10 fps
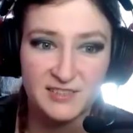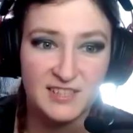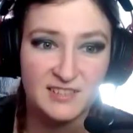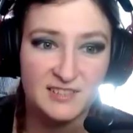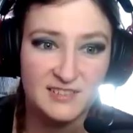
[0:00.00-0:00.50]

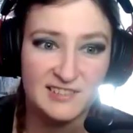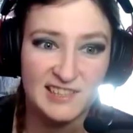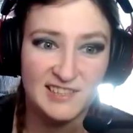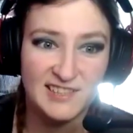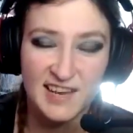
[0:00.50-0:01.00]
And
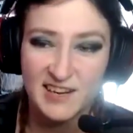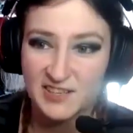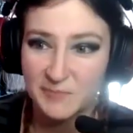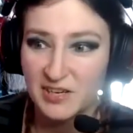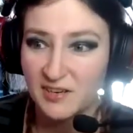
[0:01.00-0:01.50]
since then,
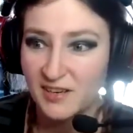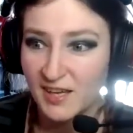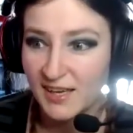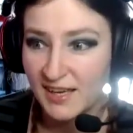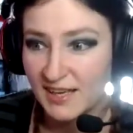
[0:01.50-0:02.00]
it's been
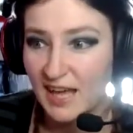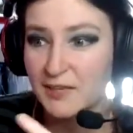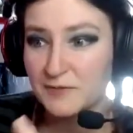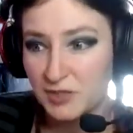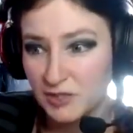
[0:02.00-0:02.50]

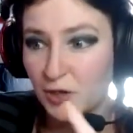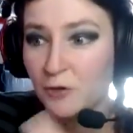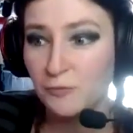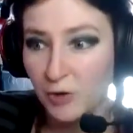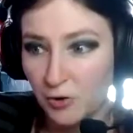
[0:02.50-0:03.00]
kind of a slow
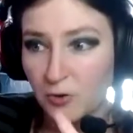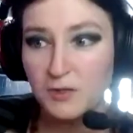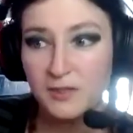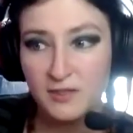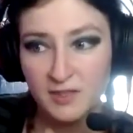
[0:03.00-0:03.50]

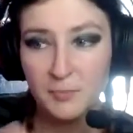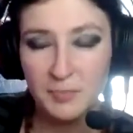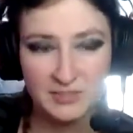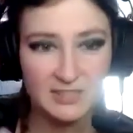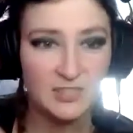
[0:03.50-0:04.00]
roll
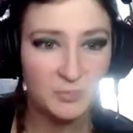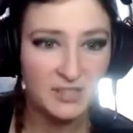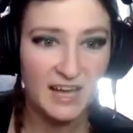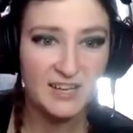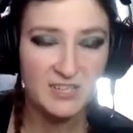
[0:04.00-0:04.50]
building up
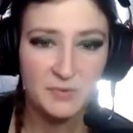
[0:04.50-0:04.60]
clients.